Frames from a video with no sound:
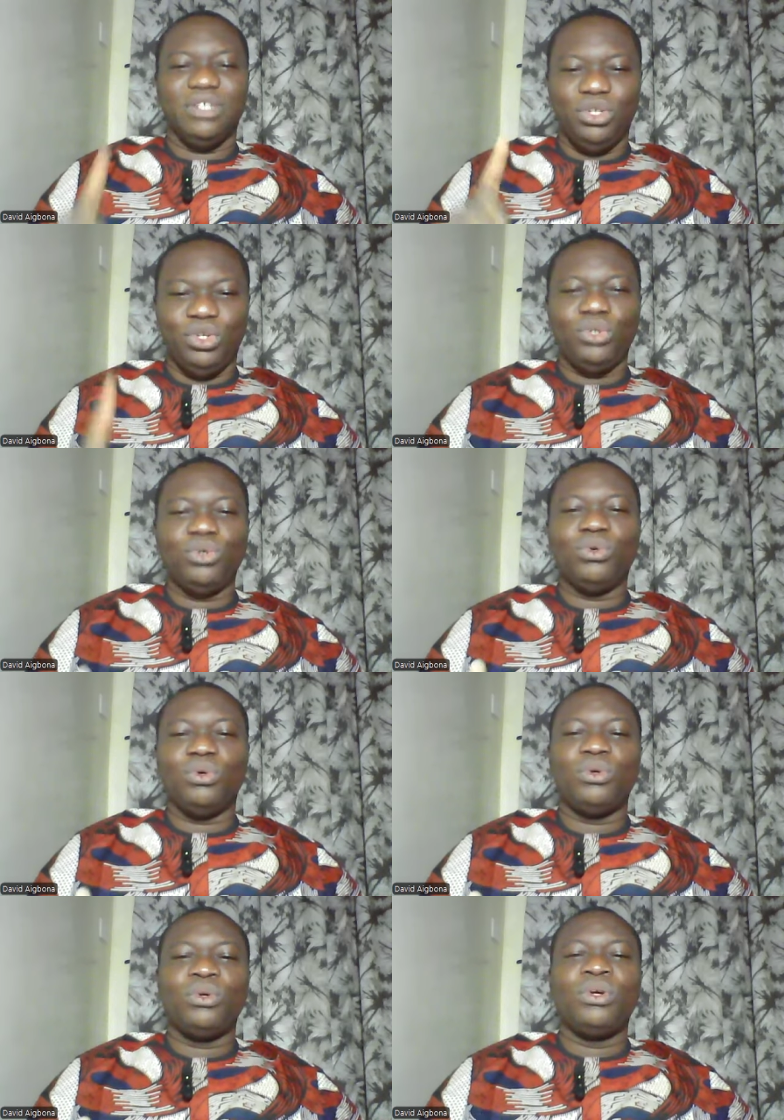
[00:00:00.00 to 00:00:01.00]

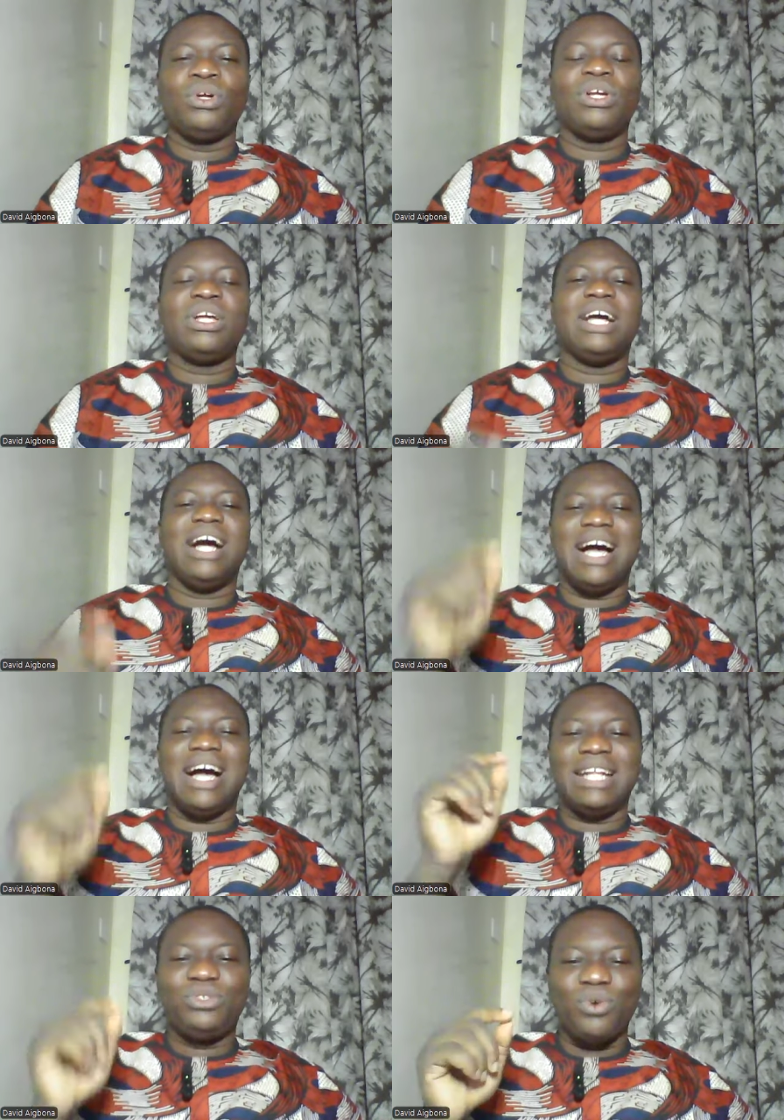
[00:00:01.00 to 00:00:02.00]
you
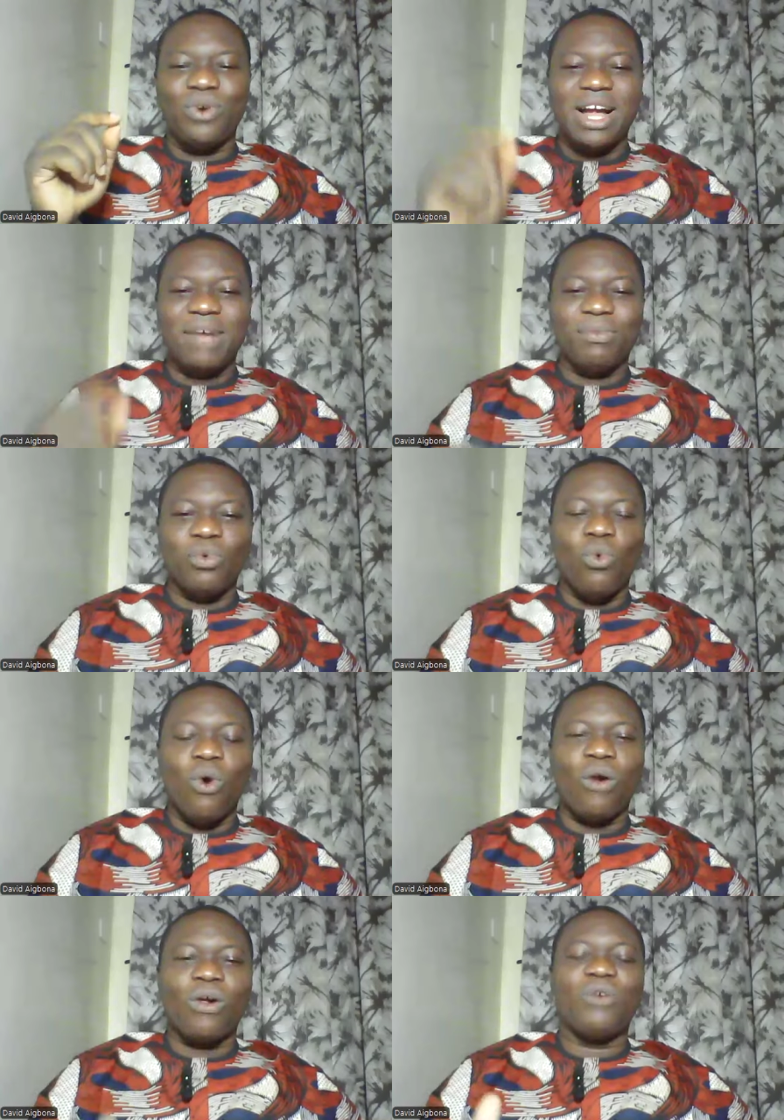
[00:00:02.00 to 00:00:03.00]
are to
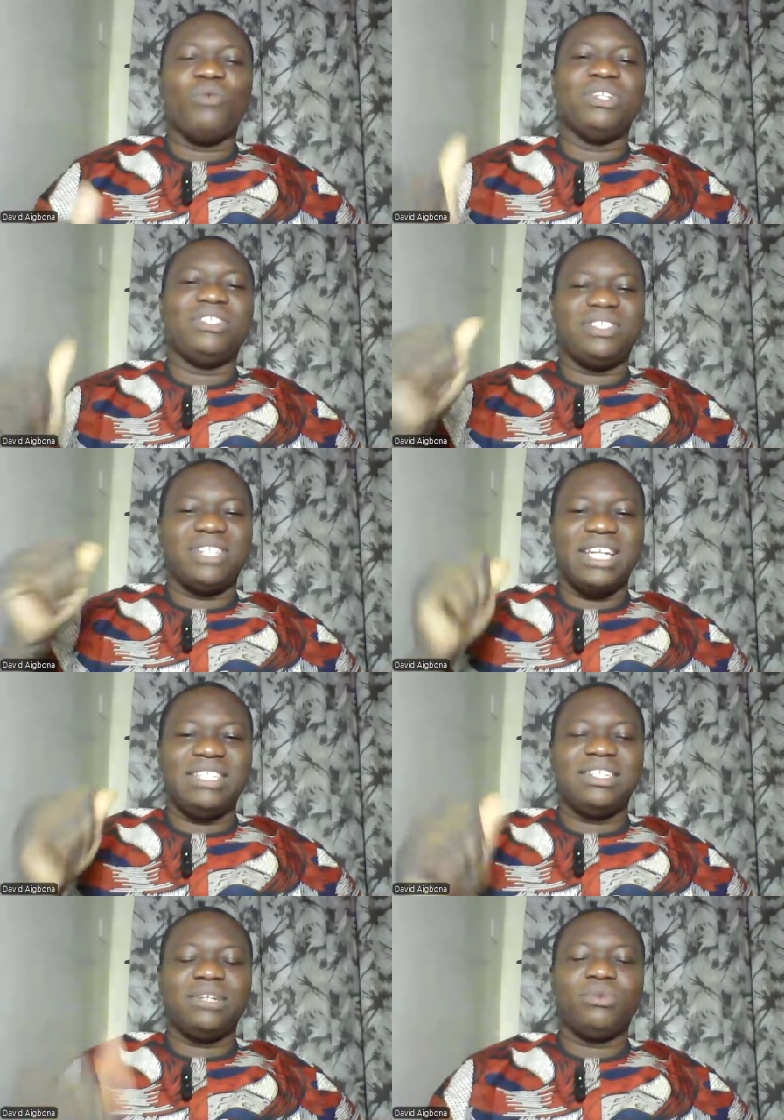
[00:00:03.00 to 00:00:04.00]
walk with
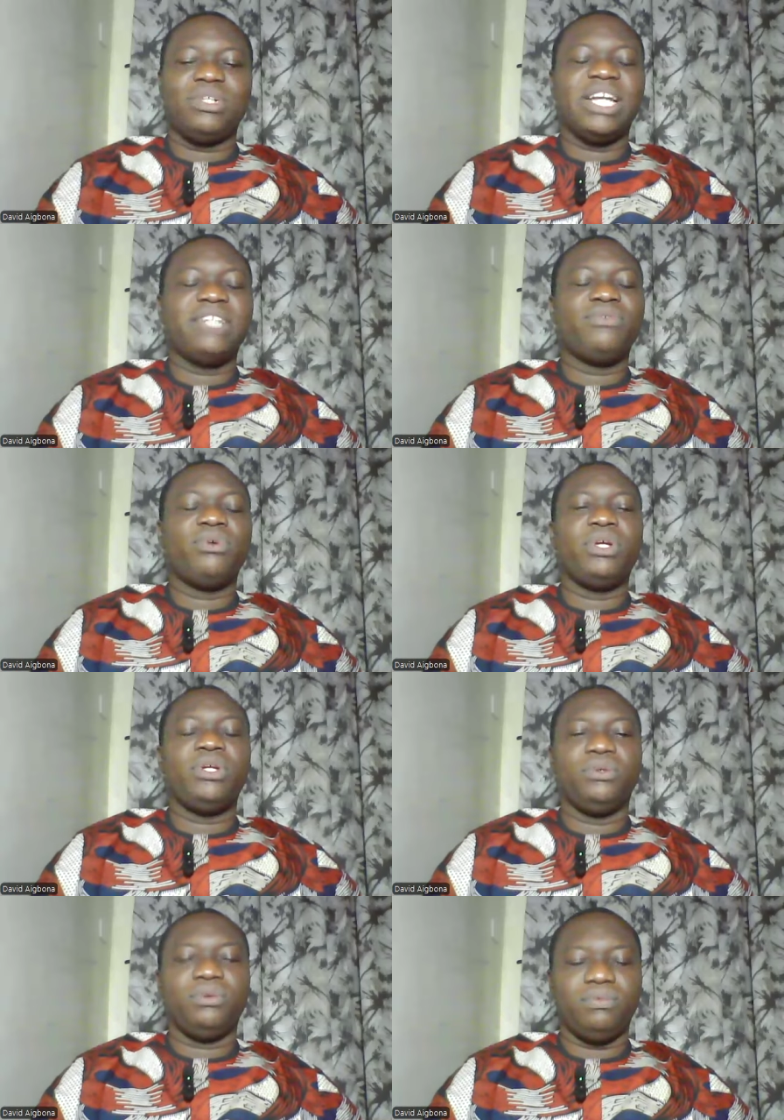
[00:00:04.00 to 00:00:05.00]
signs and wonders
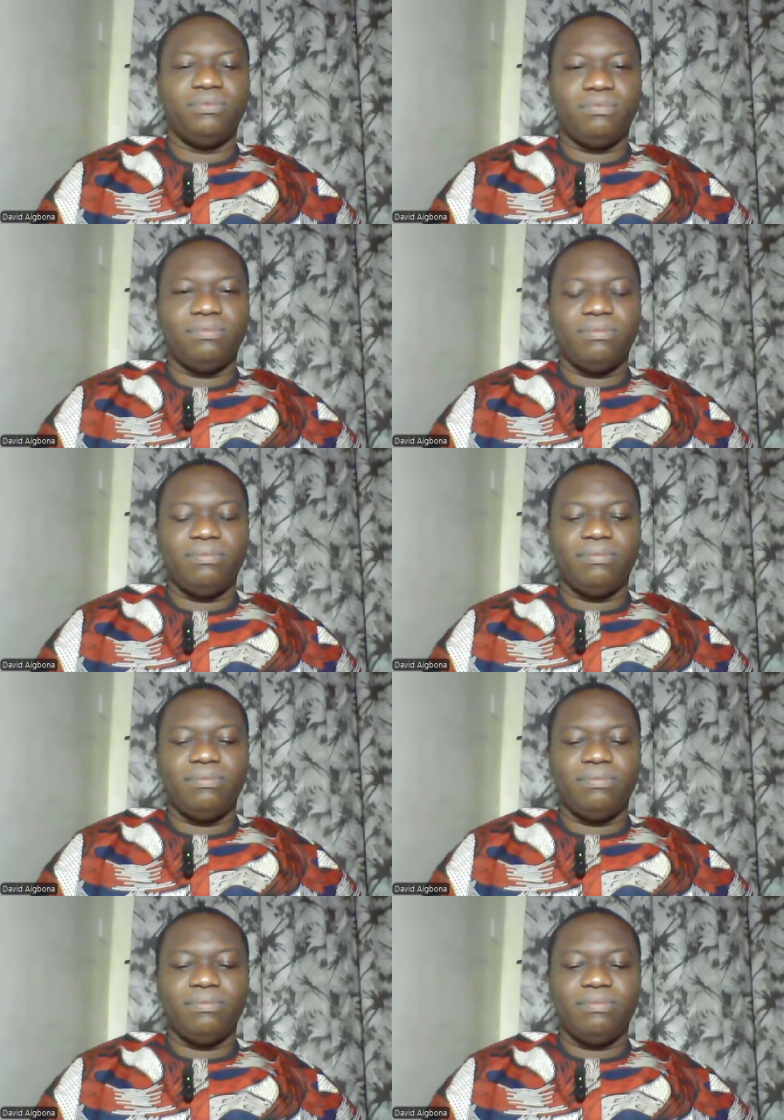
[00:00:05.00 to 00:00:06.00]
following you.
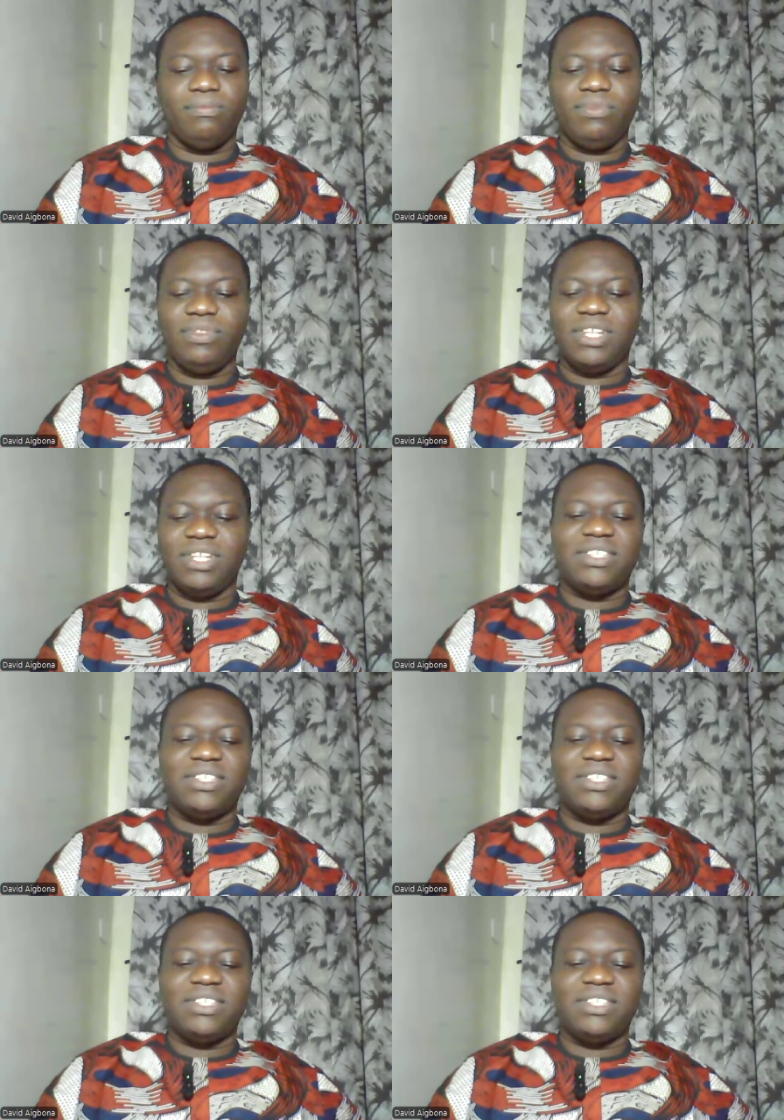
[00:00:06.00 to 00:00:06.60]
The